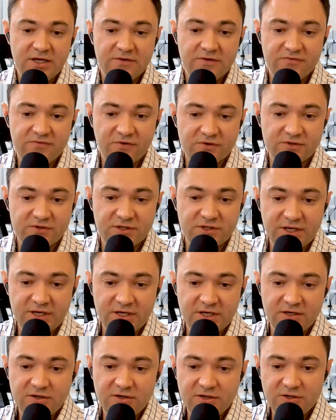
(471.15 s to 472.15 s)

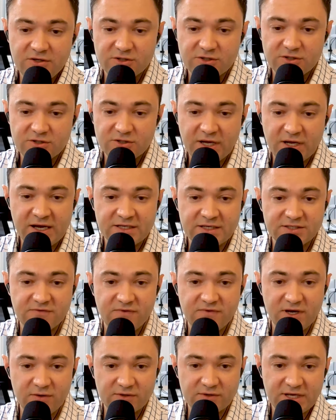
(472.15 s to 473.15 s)
firstly, you just want to ask if
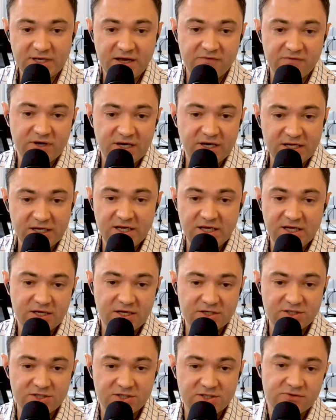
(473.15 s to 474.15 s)
anyone's having any heat
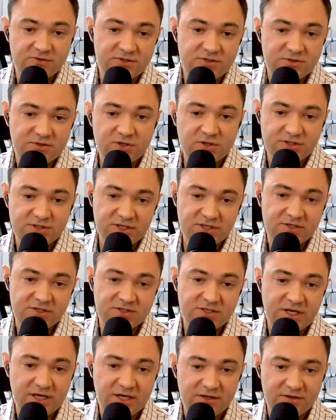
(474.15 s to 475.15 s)
issues. So
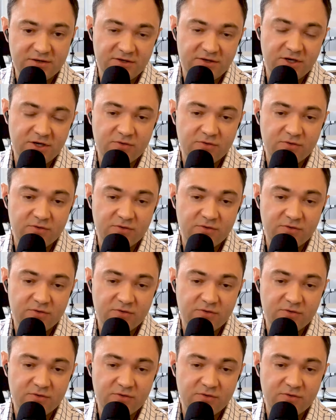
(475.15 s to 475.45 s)
it's saying, we